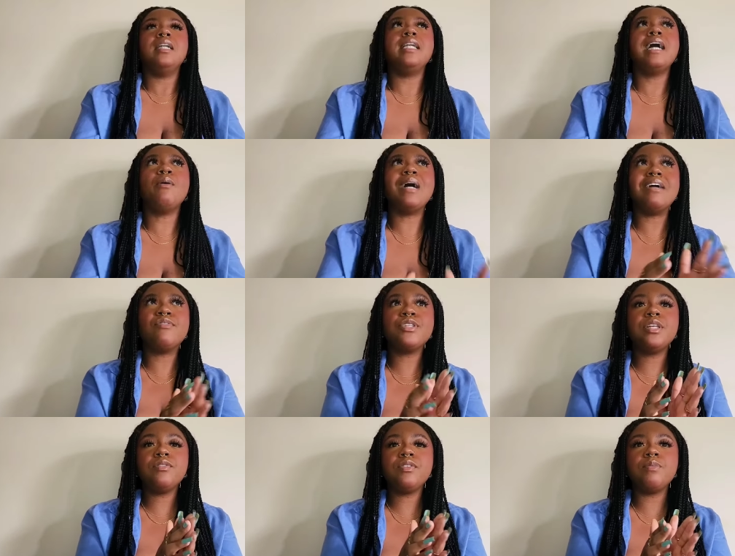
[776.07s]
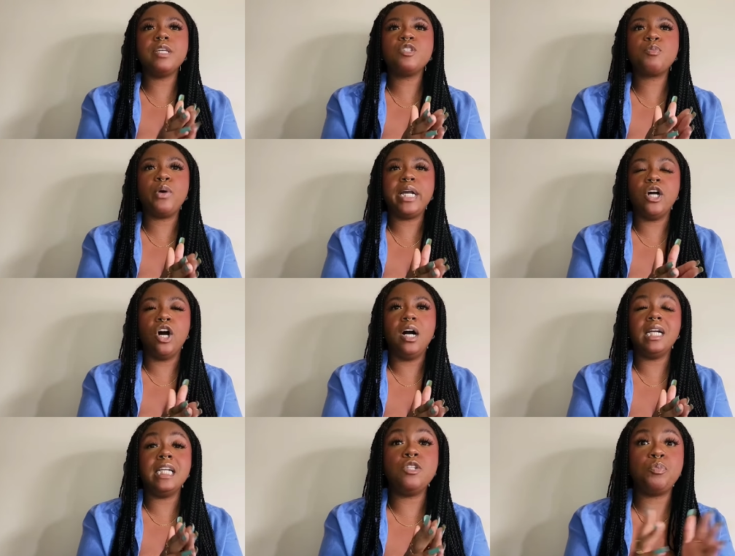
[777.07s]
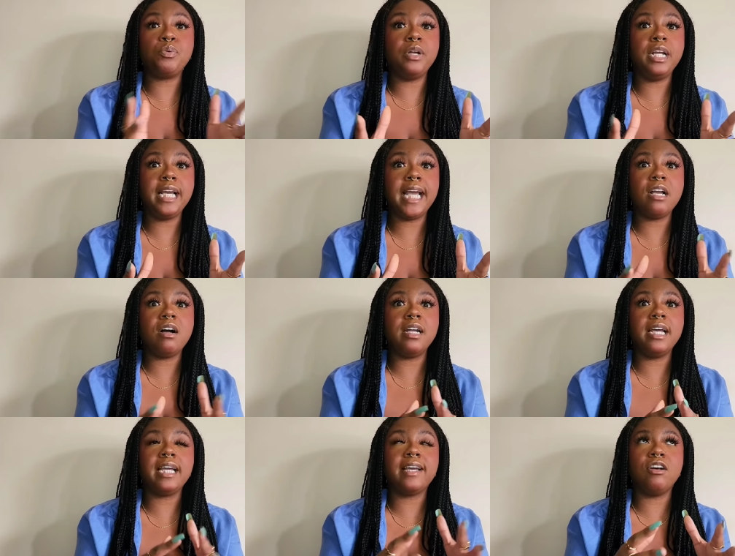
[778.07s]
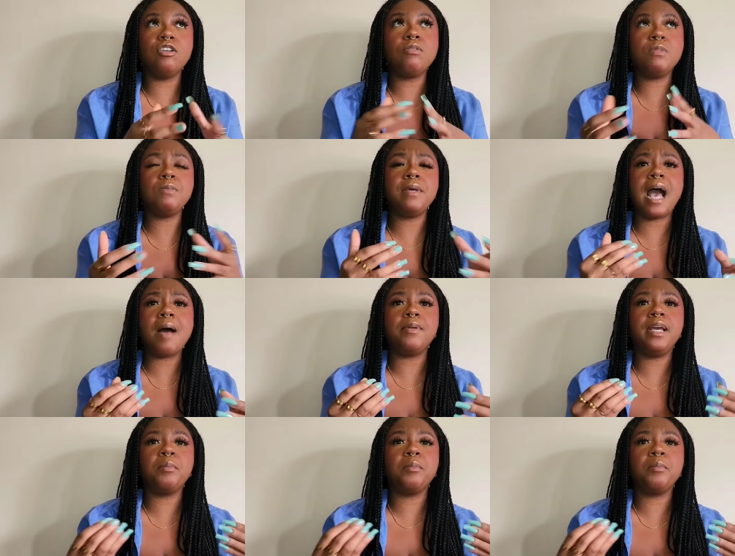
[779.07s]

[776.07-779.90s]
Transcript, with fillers: Now, everything from this point on is pretty chaotic. It all seems to be happening